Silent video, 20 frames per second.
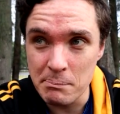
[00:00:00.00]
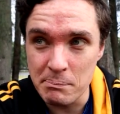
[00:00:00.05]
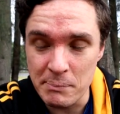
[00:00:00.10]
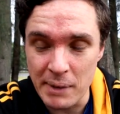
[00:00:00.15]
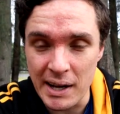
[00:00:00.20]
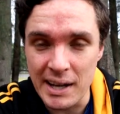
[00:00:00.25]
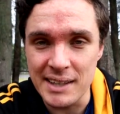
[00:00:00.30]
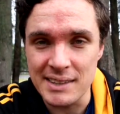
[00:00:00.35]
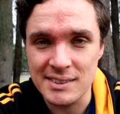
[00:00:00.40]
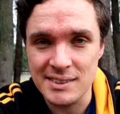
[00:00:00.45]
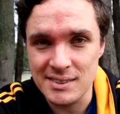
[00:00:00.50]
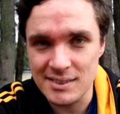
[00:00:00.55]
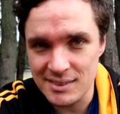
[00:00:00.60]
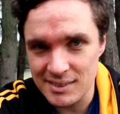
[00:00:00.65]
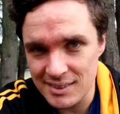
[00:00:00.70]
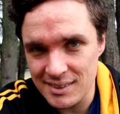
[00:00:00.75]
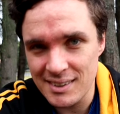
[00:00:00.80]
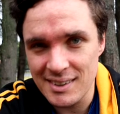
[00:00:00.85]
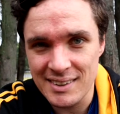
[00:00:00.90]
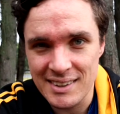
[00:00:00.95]
but
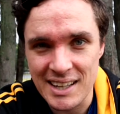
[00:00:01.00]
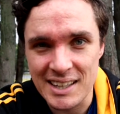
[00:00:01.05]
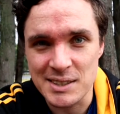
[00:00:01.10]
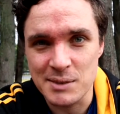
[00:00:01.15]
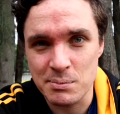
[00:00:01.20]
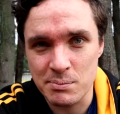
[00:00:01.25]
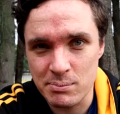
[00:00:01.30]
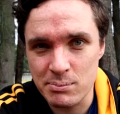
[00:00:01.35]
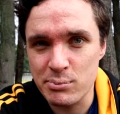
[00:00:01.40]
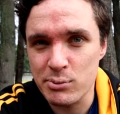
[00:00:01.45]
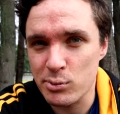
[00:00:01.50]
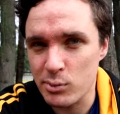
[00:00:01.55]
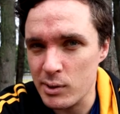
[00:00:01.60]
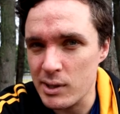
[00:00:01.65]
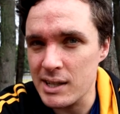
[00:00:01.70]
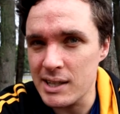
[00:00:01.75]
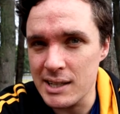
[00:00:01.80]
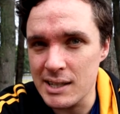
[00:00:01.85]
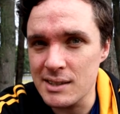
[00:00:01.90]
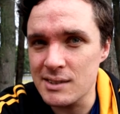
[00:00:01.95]
that's
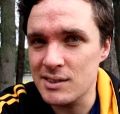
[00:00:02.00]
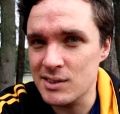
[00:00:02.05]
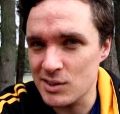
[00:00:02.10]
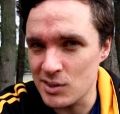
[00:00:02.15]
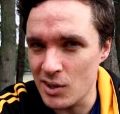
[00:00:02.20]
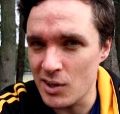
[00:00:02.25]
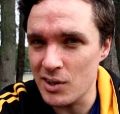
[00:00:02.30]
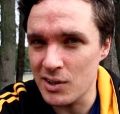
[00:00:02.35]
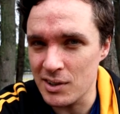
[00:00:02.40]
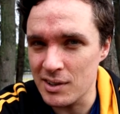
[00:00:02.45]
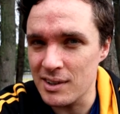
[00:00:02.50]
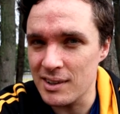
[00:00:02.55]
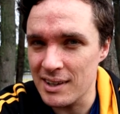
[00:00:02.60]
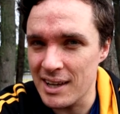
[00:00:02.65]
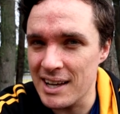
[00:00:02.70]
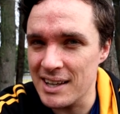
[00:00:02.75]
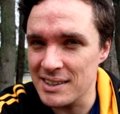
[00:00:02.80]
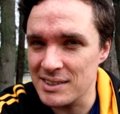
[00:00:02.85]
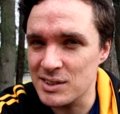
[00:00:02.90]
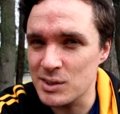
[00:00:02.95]
pretty certain
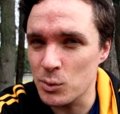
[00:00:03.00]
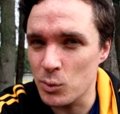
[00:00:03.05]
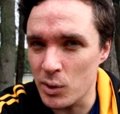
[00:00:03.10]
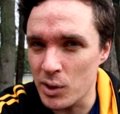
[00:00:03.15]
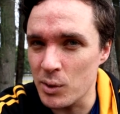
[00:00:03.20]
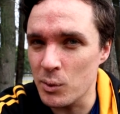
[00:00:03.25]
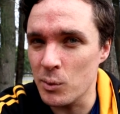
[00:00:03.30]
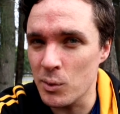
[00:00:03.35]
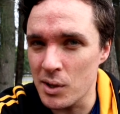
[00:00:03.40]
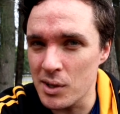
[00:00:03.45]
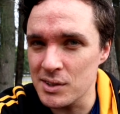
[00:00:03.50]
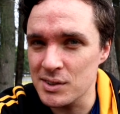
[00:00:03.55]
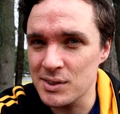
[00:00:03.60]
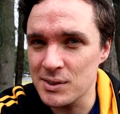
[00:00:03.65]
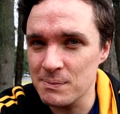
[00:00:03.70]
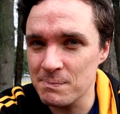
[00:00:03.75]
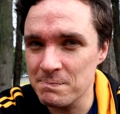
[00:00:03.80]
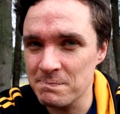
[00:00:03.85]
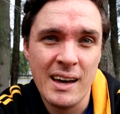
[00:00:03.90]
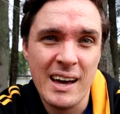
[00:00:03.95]
as to what it was.